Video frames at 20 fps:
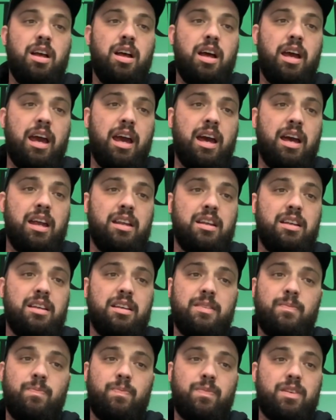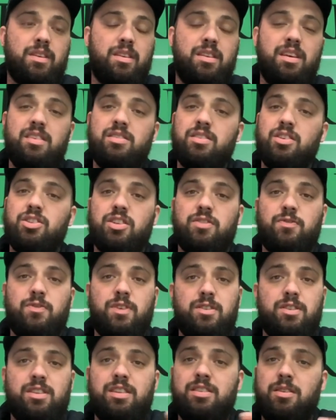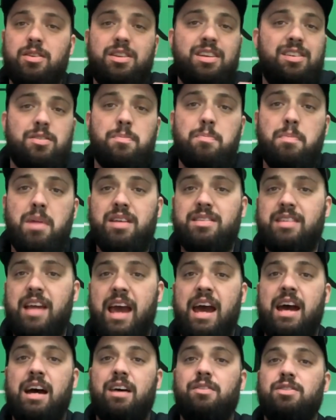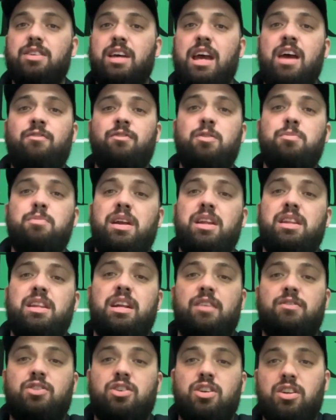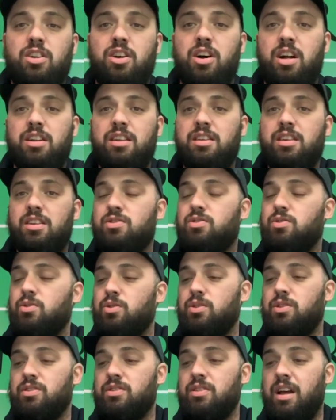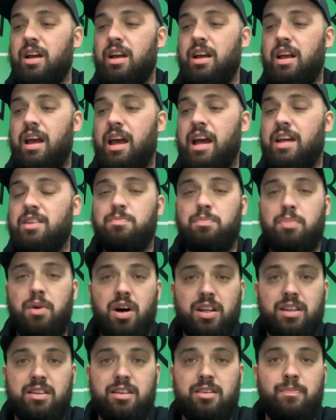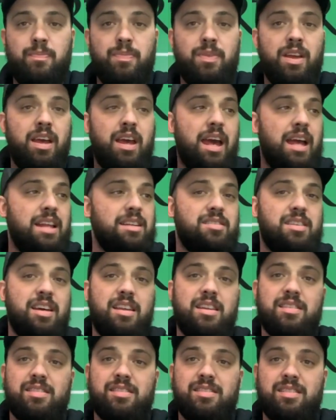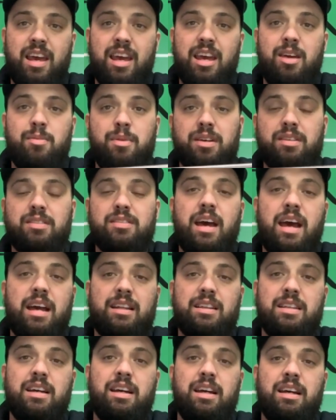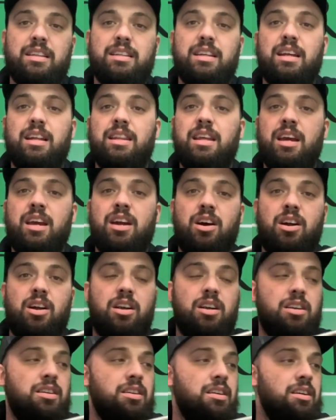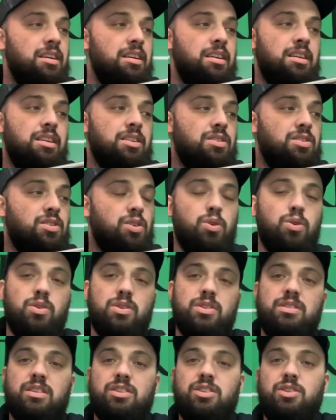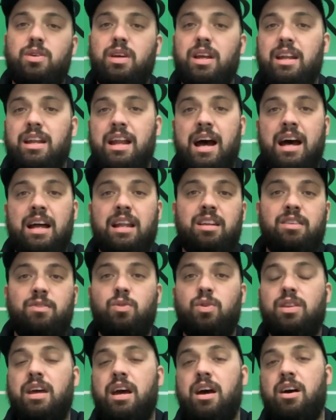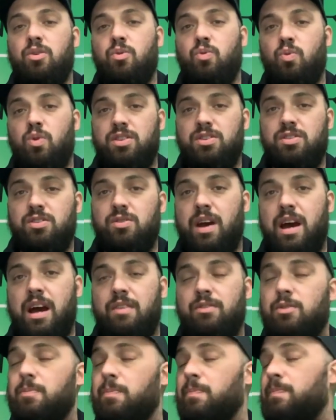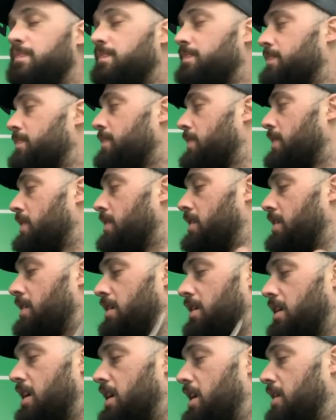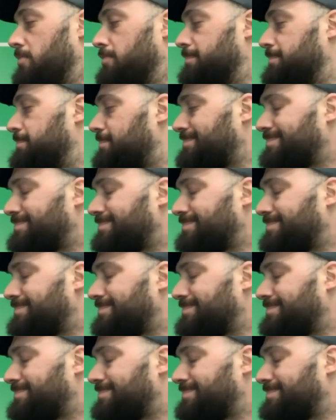And these are must-haves. Everybody that I've turned on to these tools has bought them and say the same exact thing, that they are tools that you cannot live without once you have them.